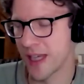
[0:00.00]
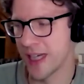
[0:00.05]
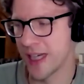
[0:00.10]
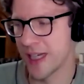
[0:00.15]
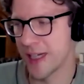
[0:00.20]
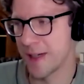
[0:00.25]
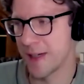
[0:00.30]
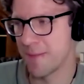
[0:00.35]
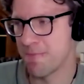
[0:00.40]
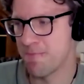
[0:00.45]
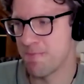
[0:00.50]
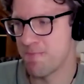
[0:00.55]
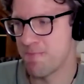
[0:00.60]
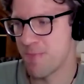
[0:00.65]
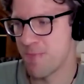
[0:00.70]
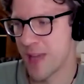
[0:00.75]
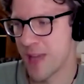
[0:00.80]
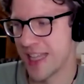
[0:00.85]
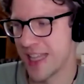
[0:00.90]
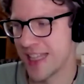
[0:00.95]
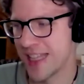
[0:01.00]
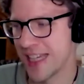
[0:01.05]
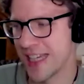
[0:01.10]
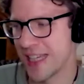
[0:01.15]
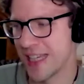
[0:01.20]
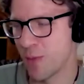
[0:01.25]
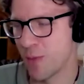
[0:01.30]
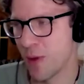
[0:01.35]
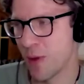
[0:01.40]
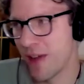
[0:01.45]
And
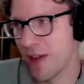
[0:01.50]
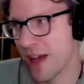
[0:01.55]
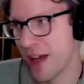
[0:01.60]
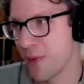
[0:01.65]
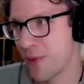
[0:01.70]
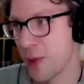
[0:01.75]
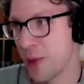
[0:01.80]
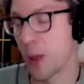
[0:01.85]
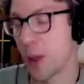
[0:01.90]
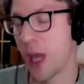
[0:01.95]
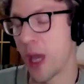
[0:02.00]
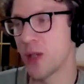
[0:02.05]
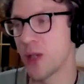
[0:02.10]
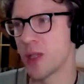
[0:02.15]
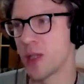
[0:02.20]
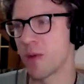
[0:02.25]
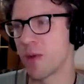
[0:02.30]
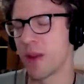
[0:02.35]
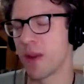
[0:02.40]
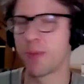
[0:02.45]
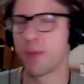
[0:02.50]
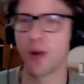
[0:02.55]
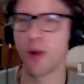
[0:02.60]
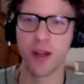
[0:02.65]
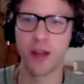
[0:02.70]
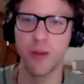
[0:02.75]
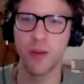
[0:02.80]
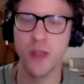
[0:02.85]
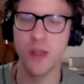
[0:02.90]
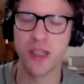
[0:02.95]
then we've had a few occasions where the
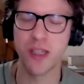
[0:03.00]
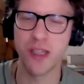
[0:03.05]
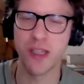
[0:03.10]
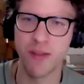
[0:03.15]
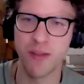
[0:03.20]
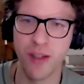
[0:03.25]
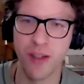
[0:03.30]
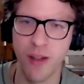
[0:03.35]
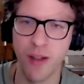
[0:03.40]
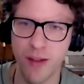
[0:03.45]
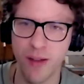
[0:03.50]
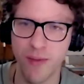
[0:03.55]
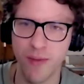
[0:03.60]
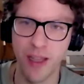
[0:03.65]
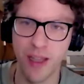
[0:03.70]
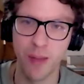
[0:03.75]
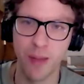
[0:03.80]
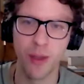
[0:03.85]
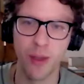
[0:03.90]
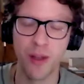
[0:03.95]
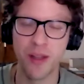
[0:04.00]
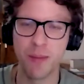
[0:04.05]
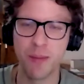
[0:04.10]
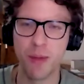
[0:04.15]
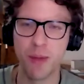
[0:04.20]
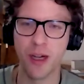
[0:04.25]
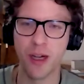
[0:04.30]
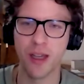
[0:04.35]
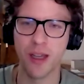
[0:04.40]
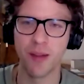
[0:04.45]
product wasn't even available on the
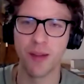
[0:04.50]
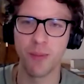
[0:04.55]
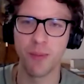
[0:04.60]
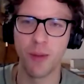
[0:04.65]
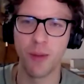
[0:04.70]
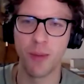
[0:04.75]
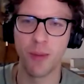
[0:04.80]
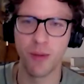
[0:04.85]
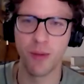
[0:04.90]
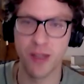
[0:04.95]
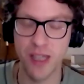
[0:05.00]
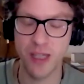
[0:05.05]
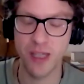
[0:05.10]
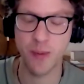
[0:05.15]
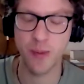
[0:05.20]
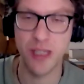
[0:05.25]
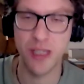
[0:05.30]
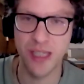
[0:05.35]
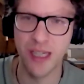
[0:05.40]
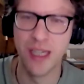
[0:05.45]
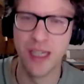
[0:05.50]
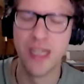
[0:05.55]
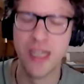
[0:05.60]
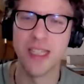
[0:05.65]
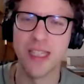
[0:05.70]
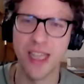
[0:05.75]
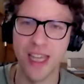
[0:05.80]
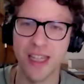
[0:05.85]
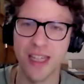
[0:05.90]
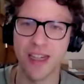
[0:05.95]
market, and people were desperate
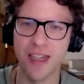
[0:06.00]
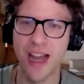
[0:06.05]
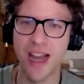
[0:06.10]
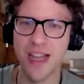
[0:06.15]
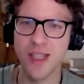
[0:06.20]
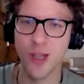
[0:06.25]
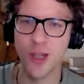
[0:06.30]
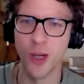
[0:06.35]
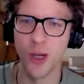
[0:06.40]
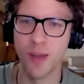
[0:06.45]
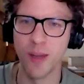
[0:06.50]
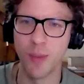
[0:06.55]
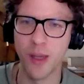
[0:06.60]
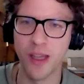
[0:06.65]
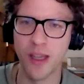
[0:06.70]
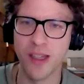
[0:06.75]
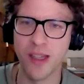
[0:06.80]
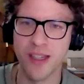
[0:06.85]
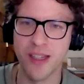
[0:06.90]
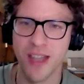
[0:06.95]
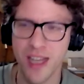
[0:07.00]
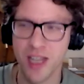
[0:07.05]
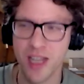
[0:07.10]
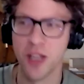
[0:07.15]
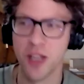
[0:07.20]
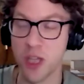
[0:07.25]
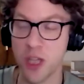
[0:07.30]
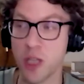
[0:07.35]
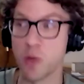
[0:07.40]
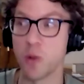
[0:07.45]
to get their hands on it because
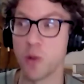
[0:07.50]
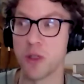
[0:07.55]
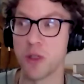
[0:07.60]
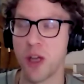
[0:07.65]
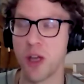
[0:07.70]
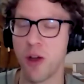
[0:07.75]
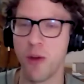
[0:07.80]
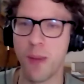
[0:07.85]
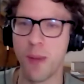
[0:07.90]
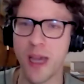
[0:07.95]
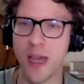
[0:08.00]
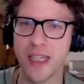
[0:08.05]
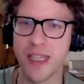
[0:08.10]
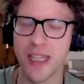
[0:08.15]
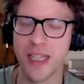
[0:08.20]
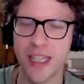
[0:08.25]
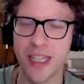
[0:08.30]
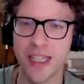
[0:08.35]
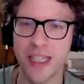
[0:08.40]
this was so amazing.